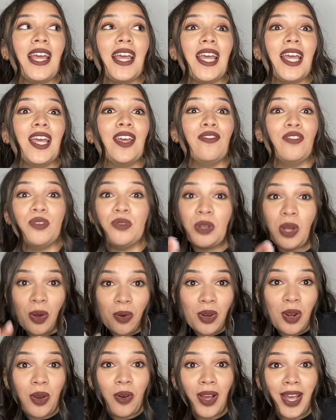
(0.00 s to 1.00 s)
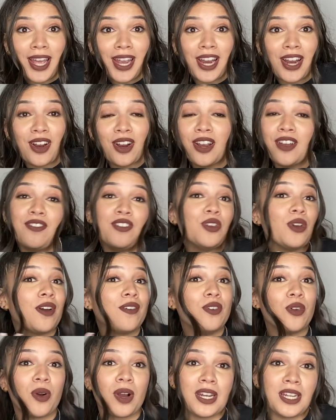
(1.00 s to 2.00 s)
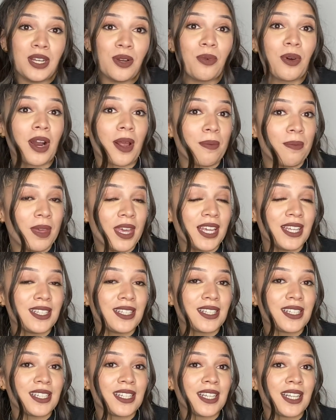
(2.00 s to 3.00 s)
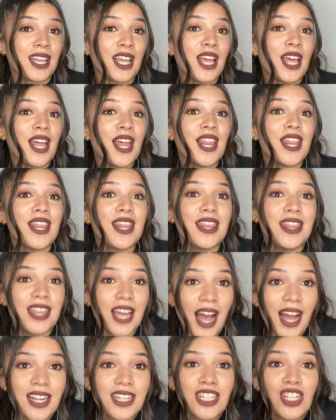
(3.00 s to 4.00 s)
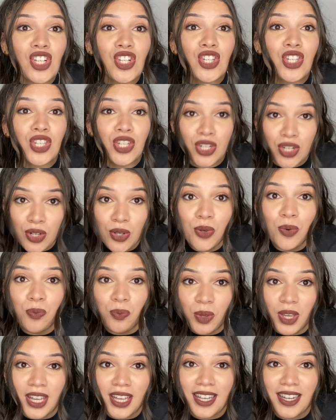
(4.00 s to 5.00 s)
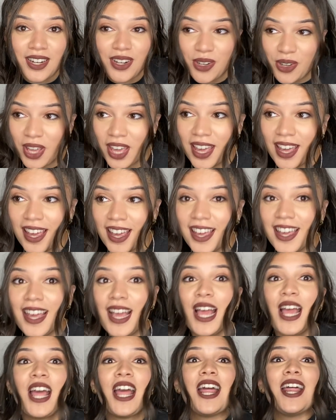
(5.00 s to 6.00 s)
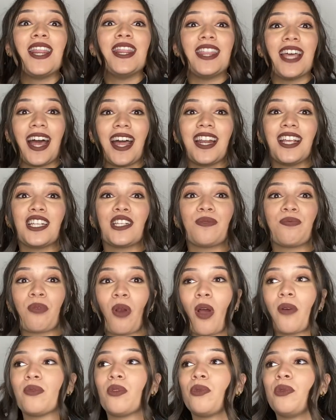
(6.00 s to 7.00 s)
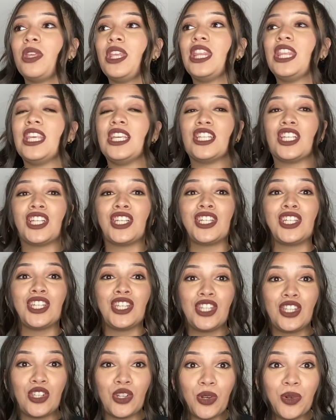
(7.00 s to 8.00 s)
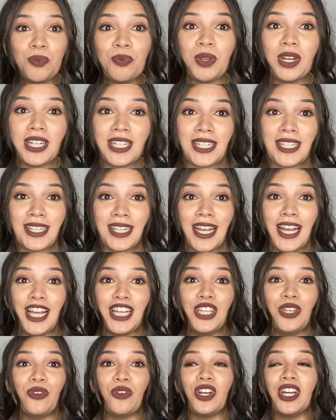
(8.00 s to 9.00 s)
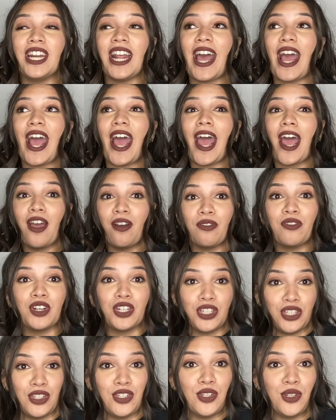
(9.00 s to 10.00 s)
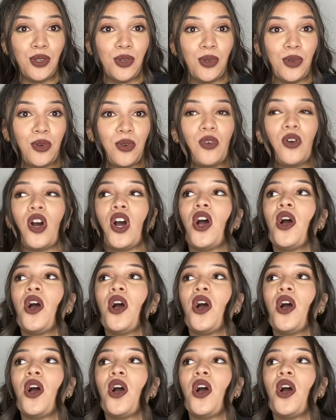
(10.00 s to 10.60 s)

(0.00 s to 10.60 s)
If you don't know hair, if you have no idea what I meant, that's stupid, okay? That is probably the stupidest thing you could ever do.